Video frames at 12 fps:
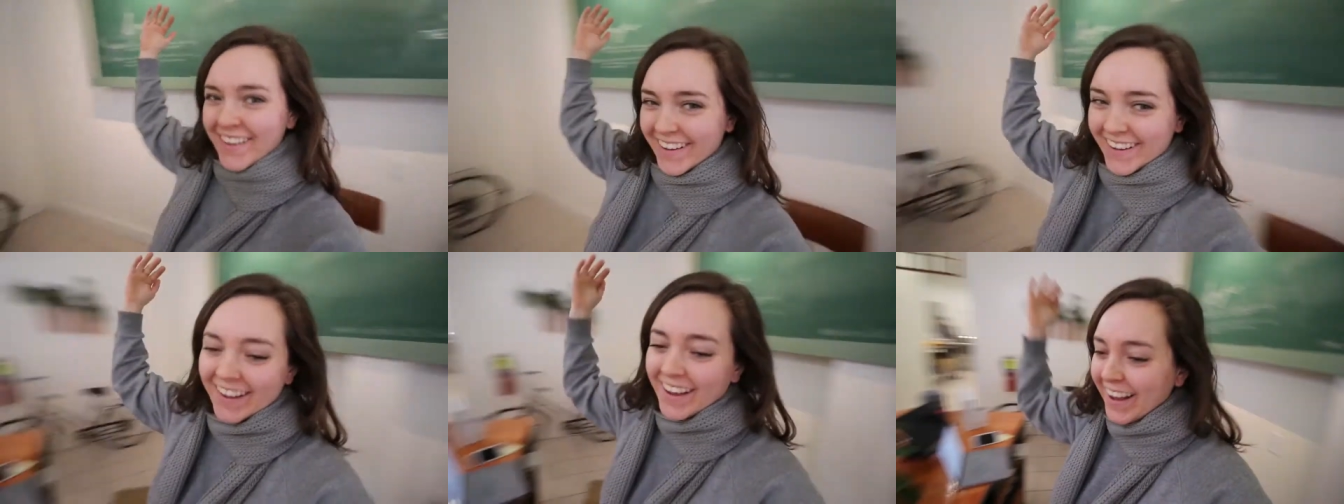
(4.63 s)

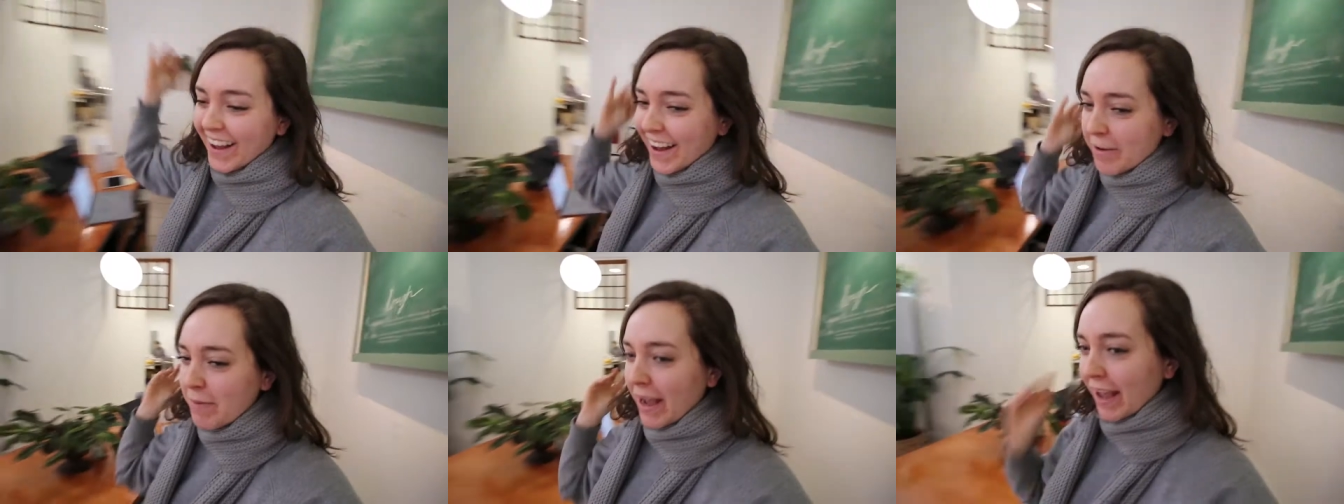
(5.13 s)

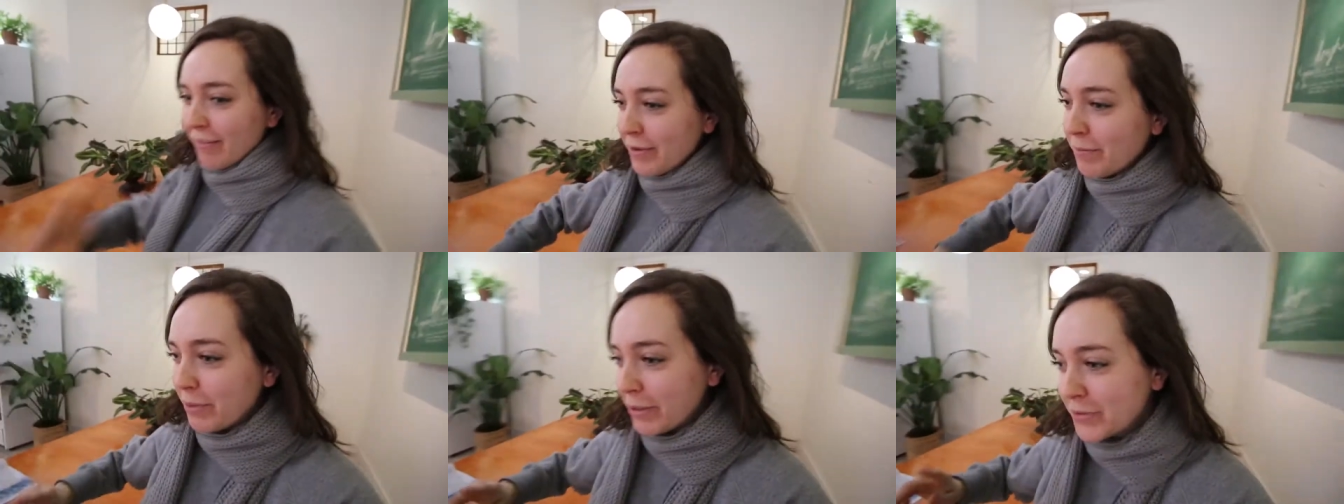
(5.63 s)
um, I
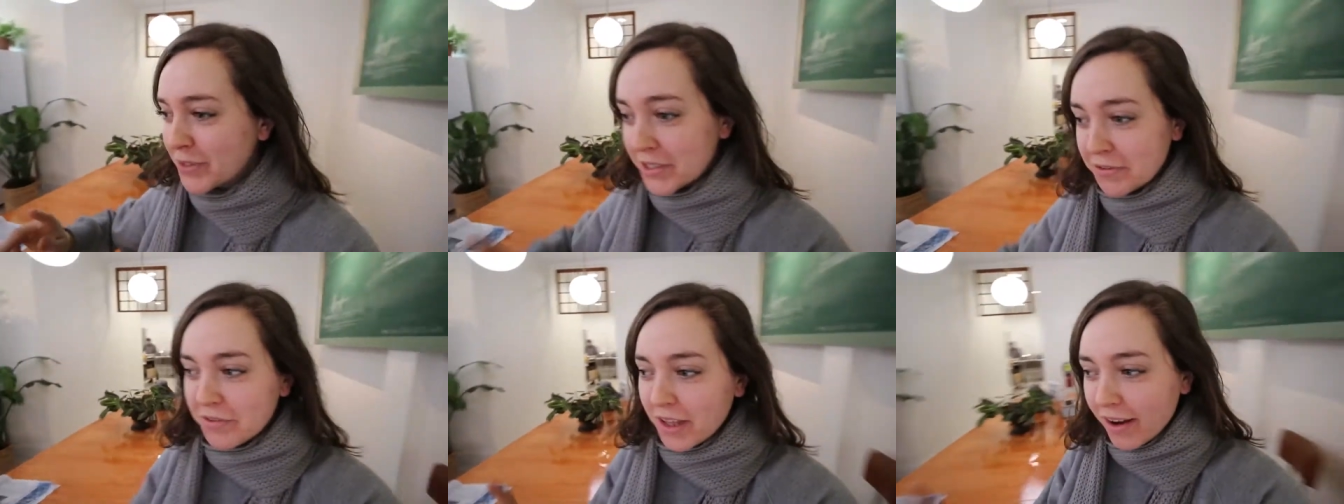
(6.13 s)
haven't
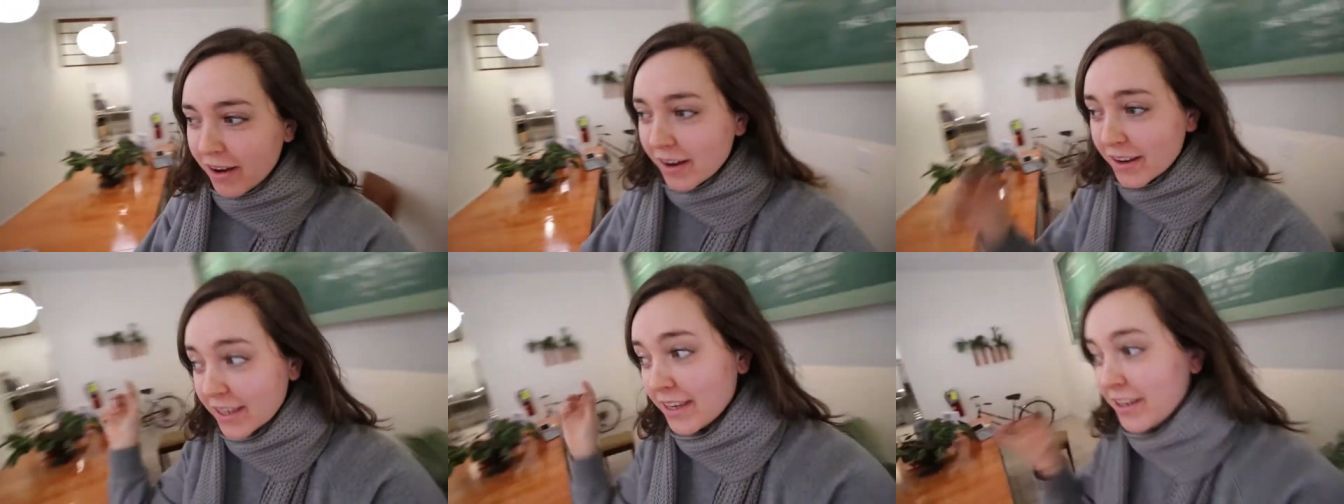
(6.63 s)
posted a
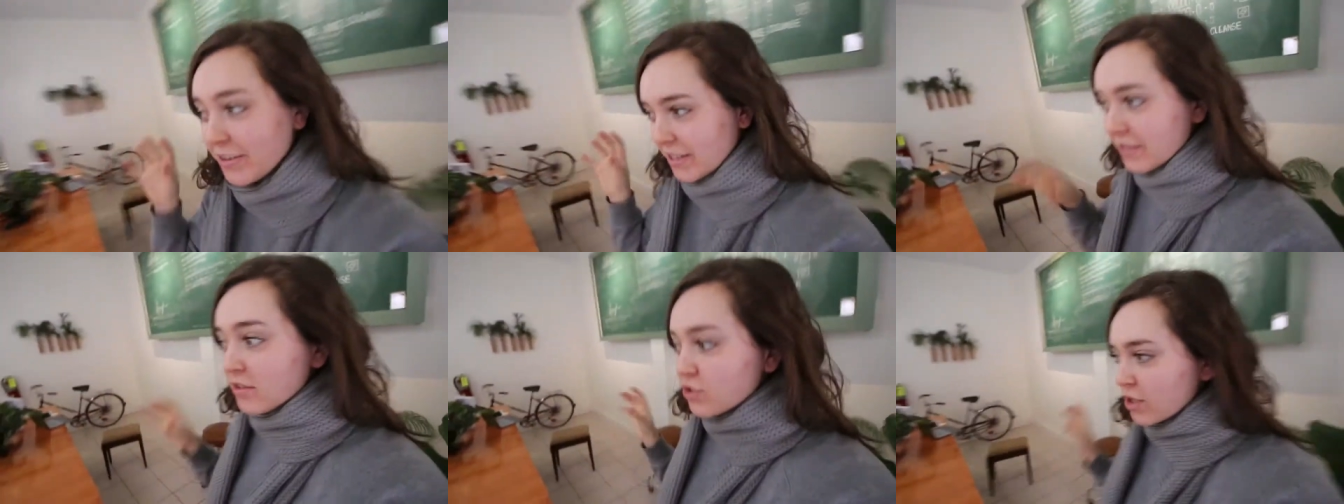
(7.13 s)
vlog here in the